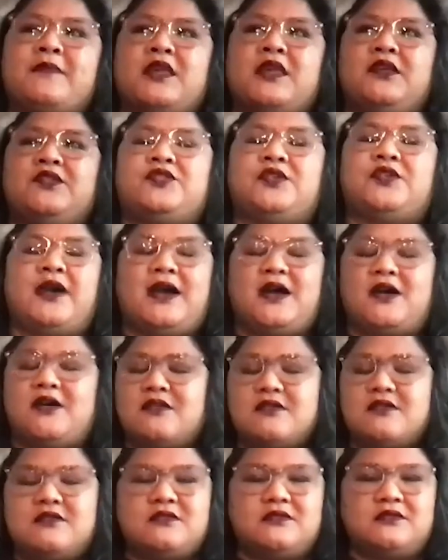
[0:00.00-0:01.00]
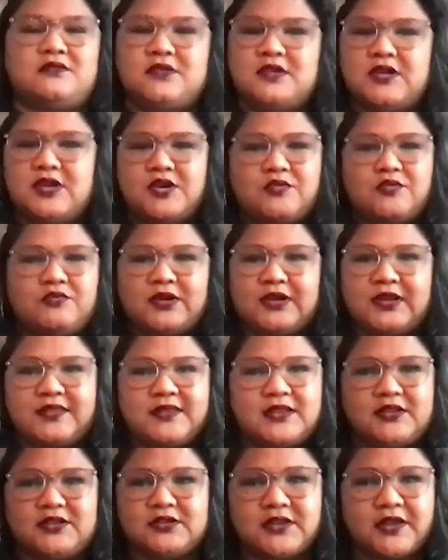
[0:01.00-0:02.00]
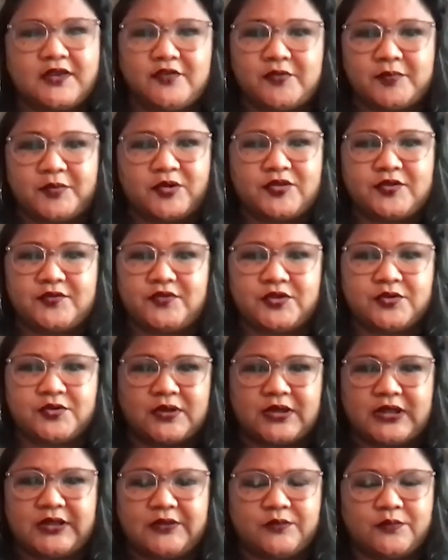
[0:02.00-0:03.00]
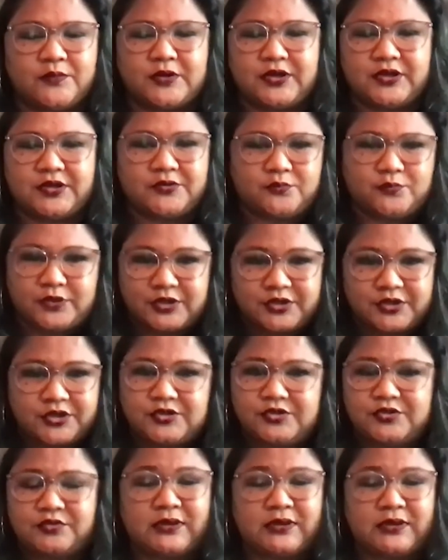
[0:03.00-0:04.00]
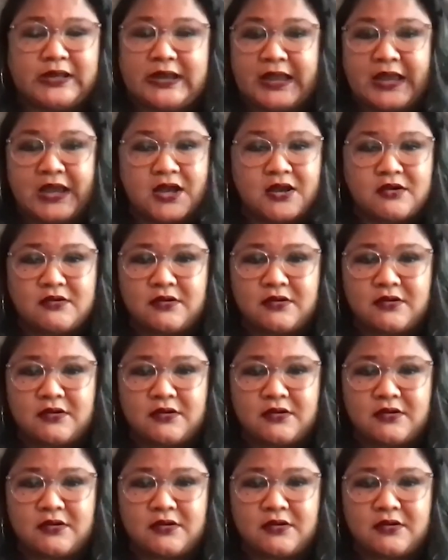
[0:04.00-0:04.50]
So what did that look like for both of you? What are you doing now?